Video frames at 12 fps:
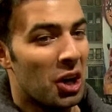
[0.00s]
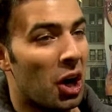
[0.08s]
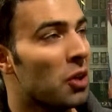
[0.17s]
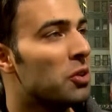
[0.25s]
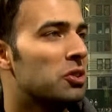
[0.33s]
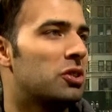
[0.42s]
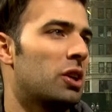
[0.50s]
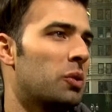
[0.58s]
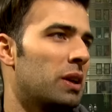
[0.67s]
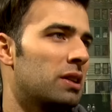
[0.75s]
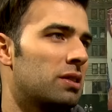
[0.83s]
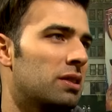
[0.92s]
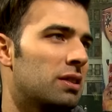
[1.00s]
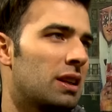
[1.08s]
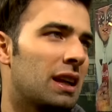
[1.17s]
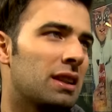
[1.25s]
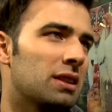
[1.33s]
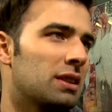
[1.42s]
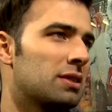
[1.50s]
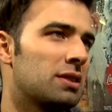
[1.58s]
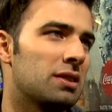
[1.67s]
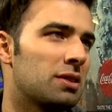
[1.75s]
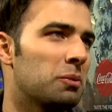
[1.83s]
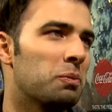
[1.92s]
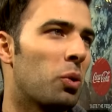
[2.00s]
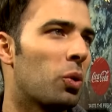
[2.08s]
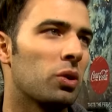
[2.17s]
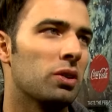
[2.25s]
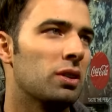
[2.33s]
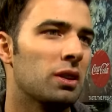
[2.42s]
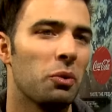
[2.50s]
other generations, and I think that's just important.